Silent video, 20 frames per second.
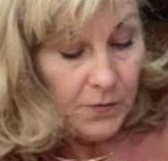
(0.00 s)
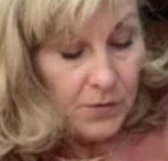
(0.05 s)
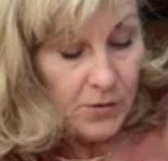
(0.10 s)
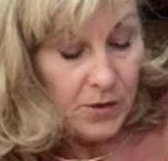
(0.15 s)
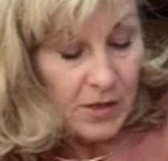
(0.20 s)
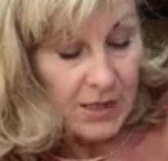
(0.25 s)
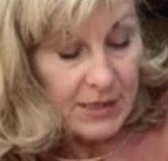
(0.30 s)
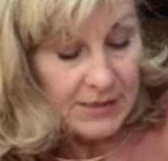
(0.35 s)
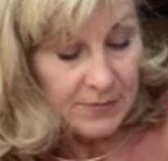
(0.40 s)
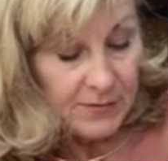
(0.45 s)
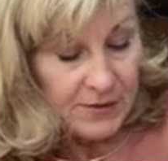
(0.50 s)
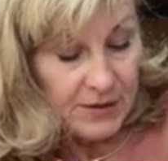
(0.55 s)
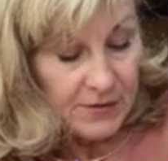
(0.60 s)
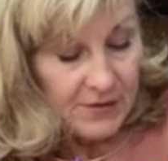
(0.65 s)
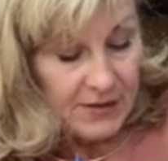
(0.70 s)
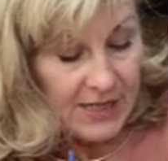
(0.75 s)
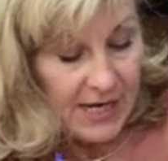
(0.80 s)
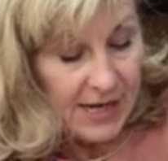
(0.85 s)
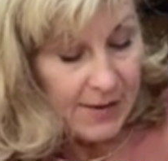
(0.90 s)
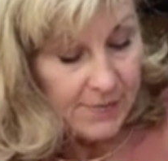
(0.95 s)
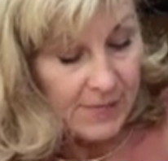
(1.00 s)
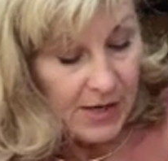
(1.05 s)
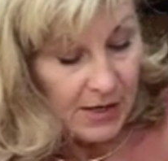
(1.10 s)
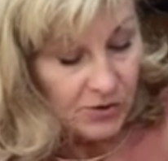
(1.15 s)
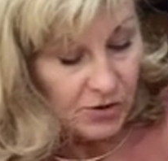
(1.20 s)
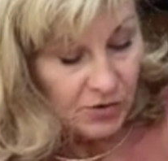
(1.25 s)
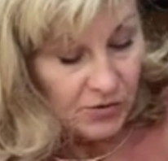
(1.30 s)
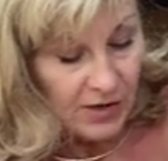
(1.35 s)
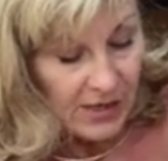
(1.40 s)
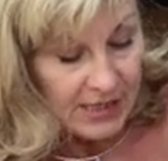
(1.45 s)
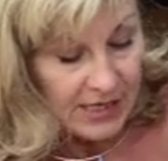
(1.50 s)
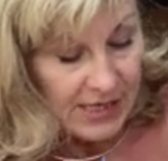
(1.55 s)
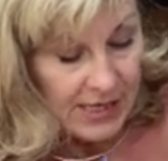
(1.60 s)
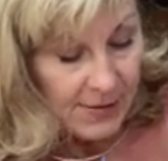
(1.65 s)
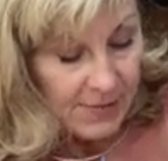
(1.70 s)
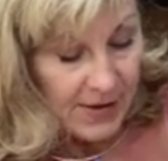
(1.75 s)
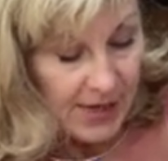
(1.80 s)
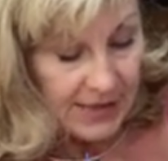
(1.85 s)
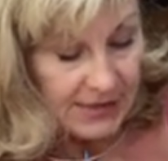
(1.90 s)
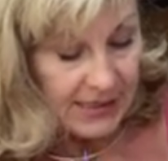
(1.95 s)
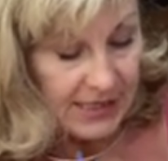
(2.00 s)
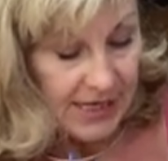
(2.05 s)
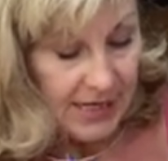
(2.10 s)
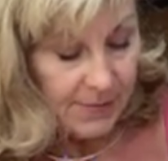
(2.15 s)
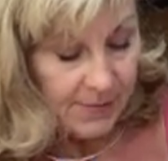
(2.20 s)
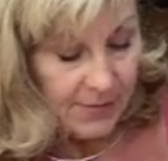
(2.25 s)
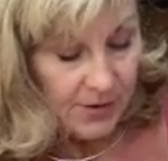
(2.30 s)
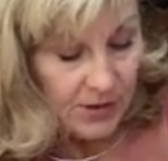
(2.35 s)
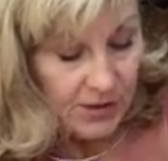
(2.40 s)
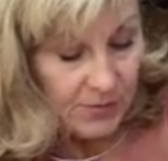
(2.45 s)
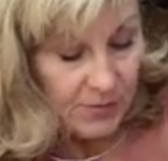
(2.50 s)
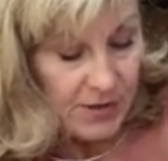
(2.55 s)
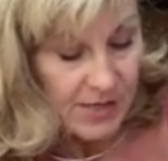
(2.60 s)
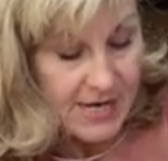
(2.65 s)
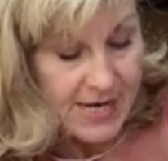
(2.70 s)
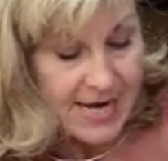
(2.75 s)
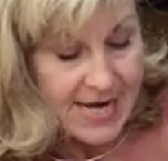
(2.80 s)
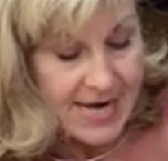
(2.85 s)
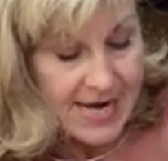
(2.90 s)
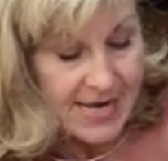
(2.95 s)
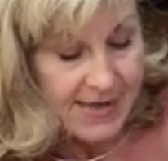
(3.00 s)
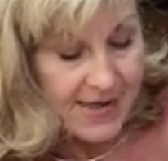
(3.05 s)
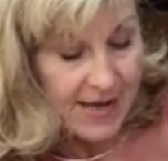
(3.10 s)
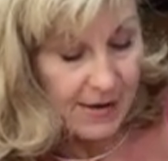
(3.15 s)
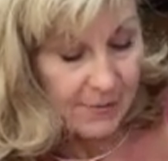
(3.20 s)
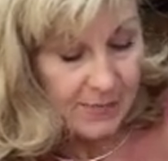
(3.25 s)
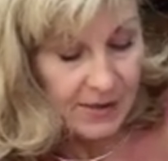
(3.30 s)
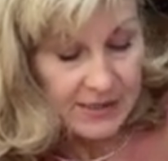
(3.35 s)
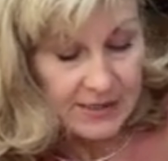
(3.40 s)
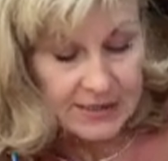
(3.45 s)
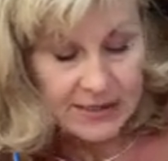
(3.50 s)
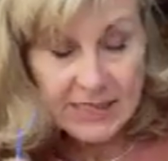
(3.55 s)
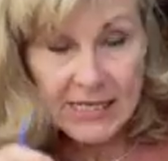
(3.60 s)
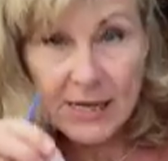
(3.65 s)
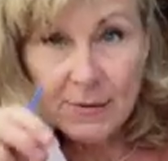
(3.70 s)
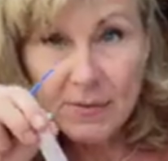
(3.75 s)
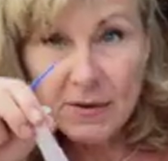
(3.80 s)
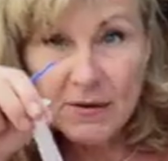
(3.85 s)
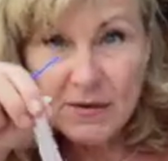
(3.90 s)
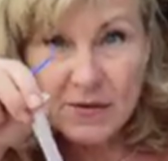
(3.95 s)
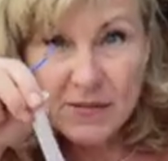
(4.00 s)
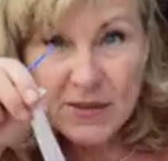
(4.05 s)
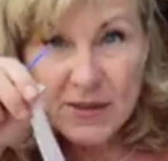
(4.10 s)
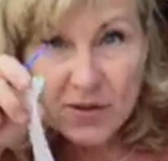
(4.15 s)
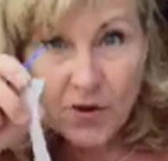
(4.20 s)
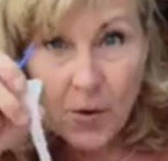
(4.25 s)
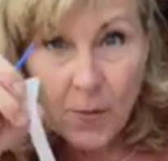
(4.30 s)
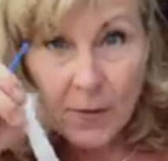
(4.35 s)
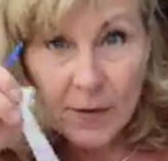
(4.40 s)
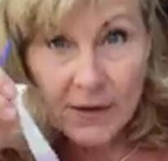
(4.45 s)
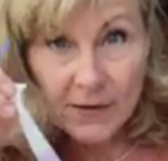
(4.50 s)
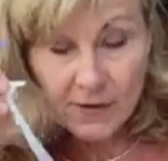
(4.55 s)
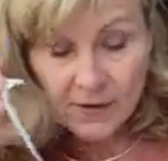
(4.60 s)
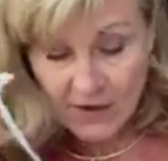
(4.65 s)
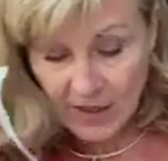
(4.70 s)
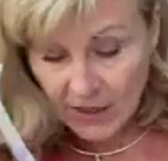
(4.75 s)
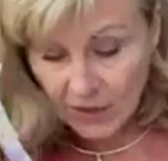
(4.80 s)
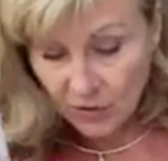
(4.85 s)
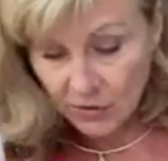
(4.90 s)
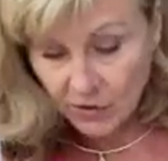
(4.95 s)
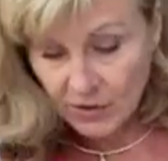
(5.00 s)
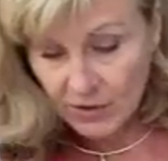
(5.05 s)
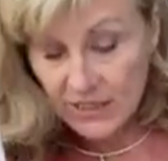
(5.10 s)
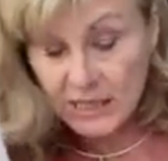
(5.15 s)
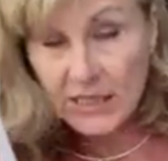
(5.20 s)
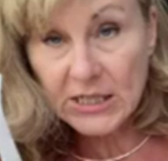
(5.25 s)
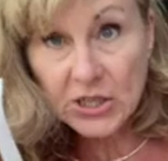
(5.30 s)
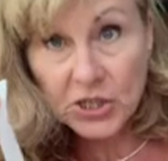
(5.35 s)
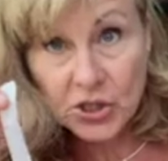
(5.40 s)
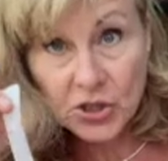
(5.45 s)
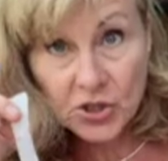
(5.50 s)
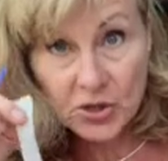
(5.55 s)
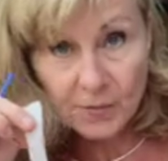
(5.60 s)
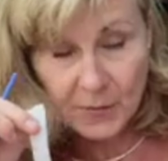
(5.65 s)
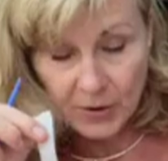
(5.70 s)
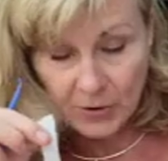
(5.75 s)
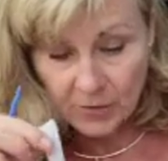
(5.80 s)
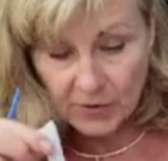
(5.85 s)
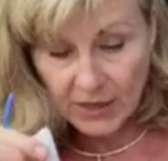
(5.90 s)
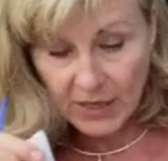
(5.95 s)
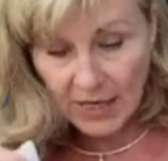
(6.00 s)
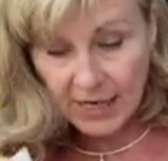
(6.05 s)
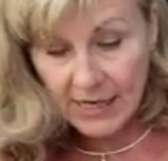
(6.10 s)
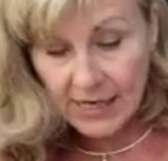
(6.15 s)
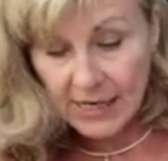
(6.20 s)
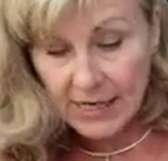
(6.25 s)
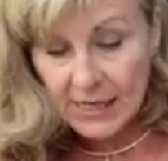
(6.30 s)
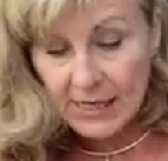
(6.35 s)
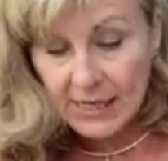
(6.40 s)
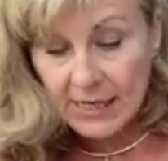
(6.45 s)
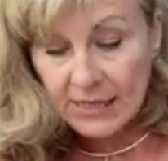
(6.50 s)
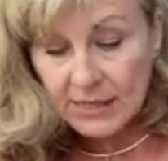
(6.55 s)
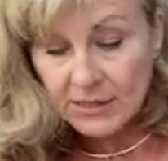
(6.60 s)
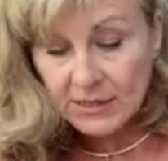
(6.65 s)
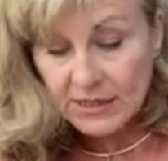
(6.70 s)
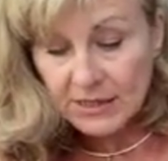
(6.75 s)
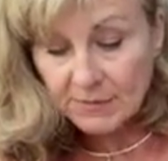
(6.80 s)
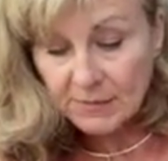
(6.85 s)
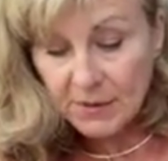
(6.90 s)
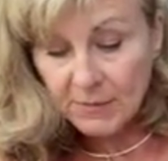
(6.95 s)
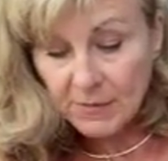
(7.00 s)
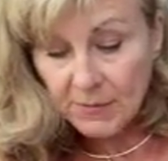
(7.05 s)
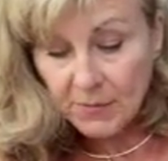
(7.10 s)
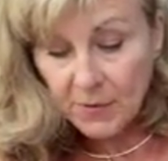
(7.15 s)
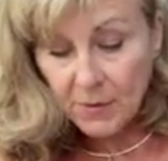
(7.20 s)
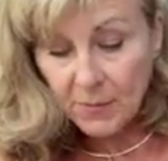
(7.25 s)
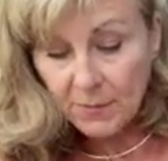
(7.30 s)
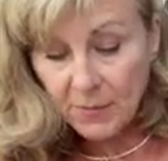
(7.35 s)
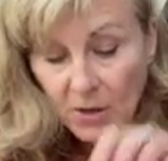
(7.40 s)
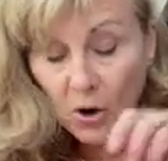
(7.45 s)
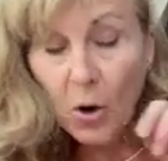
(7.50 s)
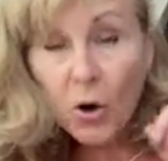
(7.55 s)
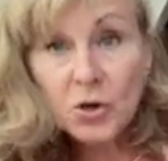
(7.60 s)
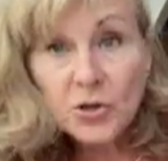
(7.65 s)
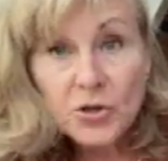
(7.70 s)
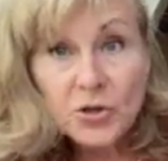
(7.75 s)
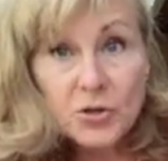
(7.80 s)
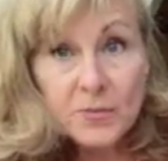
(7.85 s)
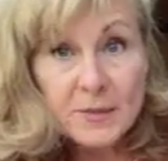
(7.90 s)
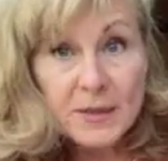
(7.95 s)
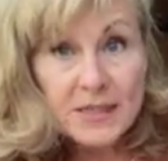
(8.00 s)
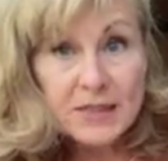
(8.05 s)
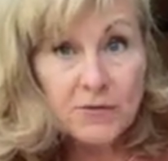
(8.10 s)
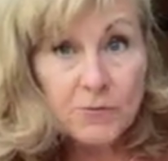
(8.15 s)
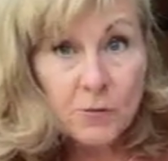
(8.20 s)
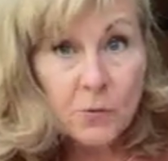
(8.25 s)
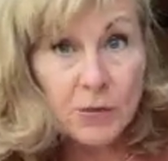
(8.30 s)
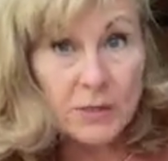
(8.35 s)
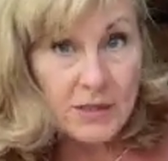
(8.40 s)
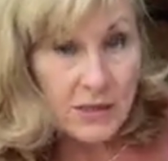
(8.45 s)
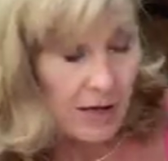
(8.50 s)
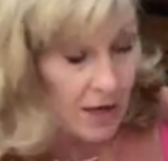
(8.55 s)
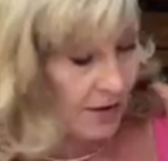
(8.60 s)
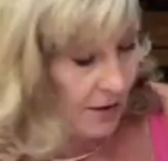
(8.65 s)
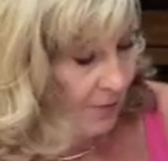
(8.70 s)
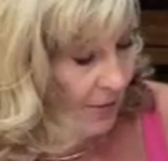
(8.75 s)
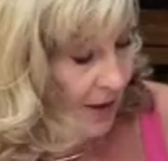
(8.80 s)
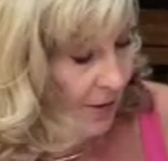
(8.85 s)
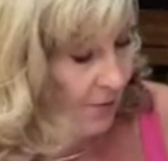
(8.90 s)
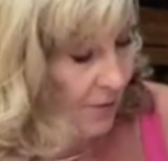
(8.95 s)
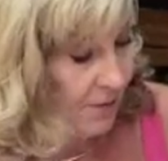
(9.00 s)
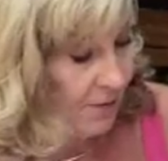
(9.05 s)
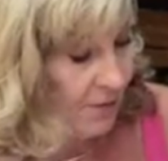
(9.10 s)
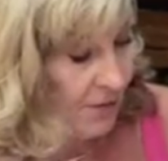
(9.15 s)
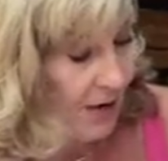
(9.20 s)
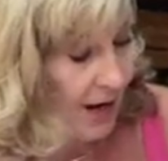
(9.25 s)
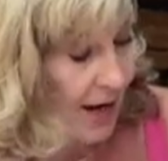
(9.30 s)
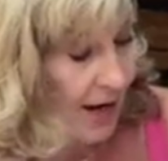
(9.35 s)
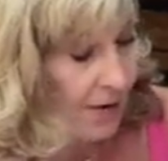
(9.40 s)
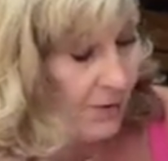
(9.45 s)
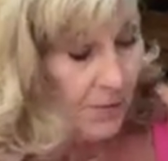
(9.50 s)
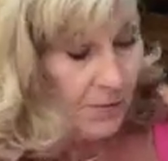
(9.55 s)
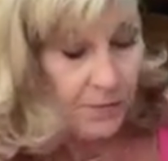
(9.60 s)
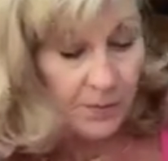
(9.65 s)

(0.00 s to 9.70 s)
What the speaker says: your last bit of tape. Now try and keep that tape because we need that piece of tape. Even if it's got a bit of ink on it, it should be okay. Just maybe pop it on your piece of watercolor paper for now.